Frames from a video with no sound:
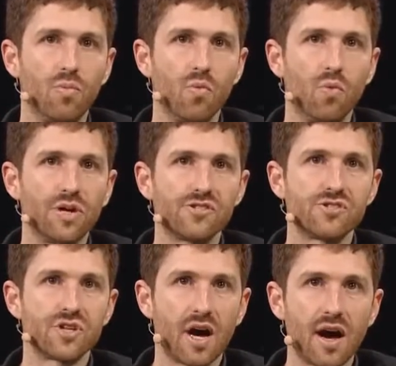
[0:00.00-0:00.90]
which
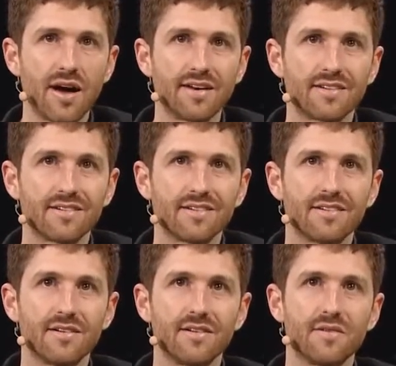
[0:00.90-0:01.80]
taught
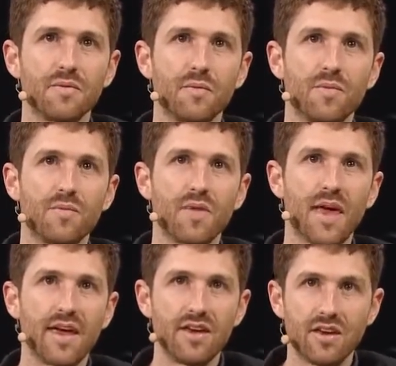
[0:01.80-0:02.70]

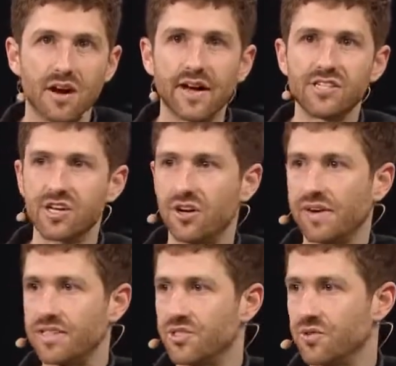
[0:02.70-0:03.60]
young
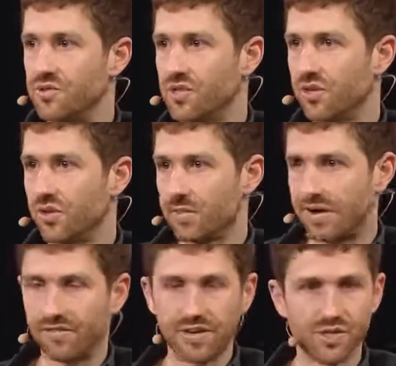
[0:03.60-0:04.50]
engineering students, including my
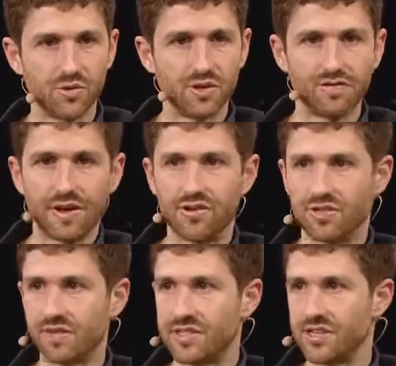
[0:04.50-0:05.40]
friends who are the founders
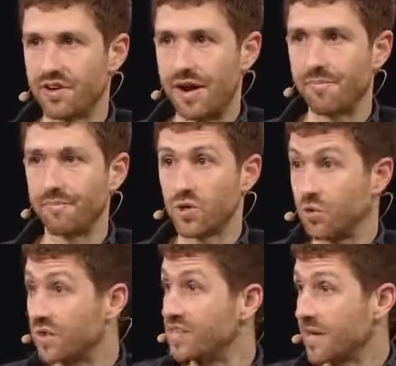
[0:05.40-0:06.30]
of Instagram, who were
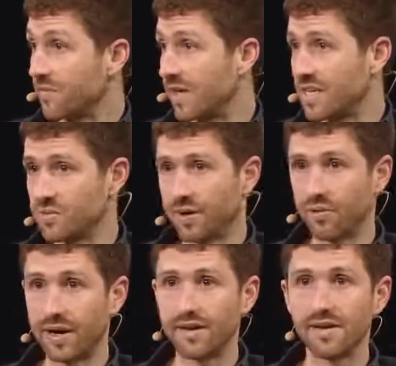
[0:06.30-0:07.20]
in the same class, by the
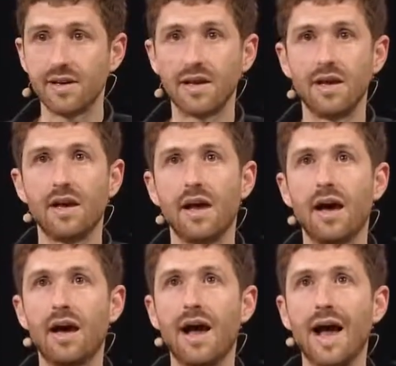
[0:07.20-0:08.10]
way,
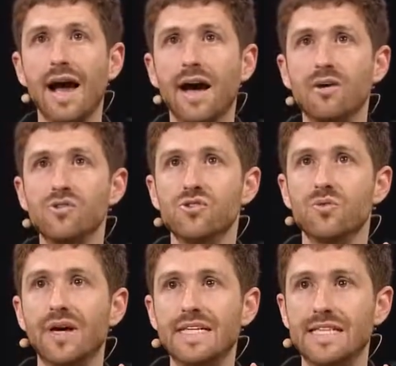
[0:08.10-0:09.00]
how
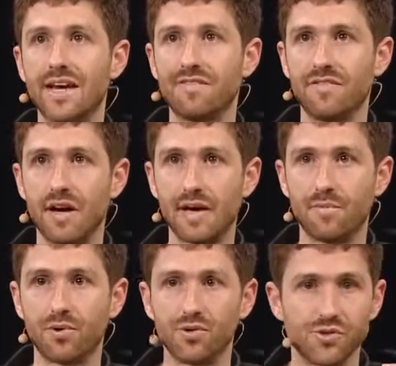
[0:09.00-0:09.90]
to identify
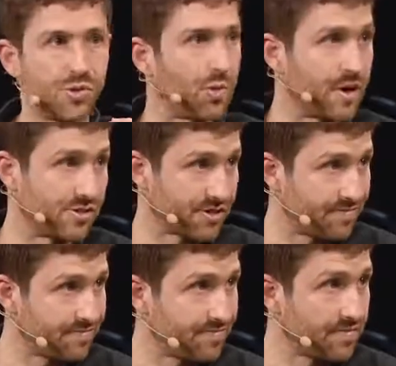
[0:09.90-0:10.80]
persuasion
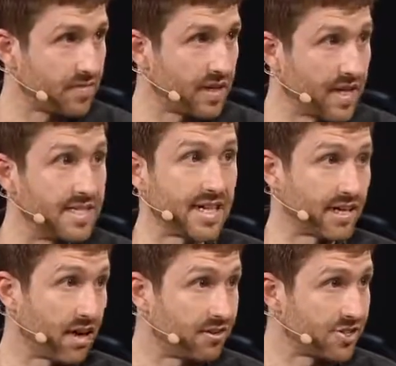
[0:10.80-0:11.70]
in
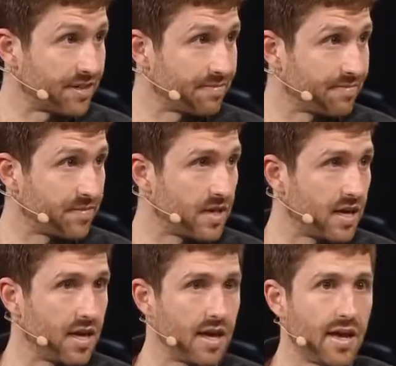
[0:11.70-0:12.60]
technology.
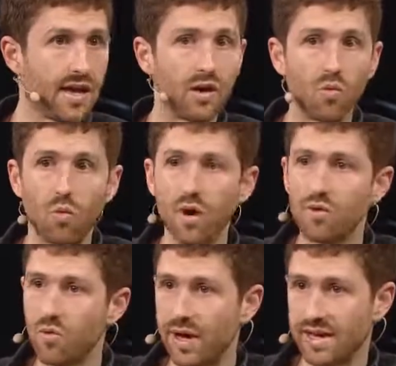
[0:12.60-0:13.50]
In
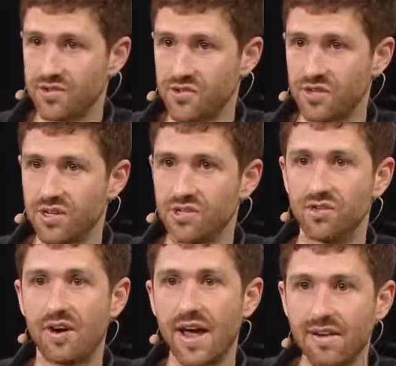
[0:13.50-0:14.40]
what ways is
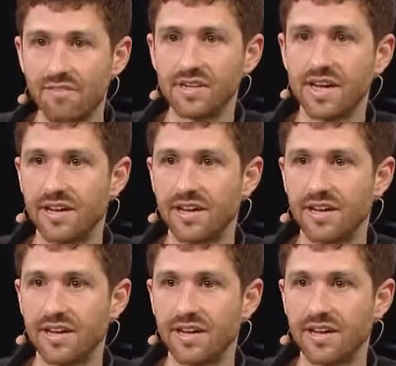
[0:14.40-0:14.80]
your everyday